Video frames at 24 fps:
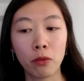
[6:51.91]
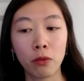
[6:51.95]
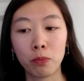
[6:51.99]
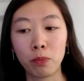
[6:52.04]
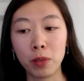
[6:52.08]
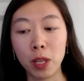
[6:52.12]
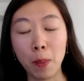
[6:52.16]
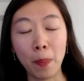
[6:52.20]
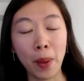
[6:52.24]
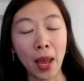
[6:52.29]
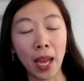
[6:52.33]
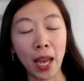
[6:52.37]

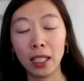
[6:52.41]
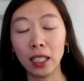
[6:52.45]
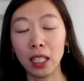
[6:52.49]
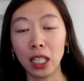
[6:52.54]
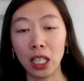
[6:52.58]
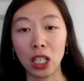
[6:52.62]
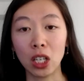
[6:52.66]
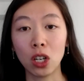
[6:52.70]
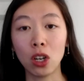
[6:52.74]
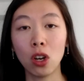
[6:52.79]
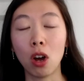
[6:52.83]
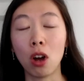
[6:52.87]

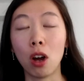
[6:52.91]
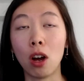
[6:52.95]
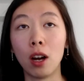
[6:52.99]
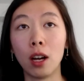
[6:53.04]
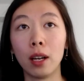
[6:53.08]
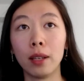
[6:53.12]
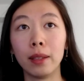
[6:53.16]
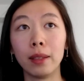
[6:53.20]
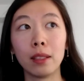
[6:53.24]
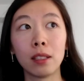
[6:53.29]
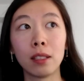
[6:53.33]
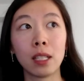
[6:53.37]
depending
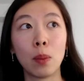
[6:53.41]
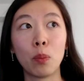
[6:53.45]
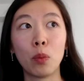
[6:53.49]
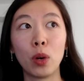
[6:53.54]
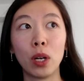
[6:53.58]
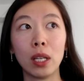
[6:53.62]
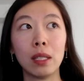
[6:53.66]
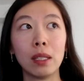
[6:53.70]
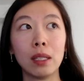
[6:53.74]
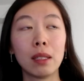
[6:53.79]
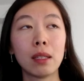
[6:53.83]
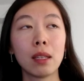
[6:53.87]
on
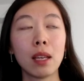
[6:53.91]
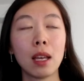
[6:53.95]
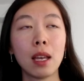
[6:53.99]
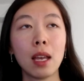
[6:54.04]
someone's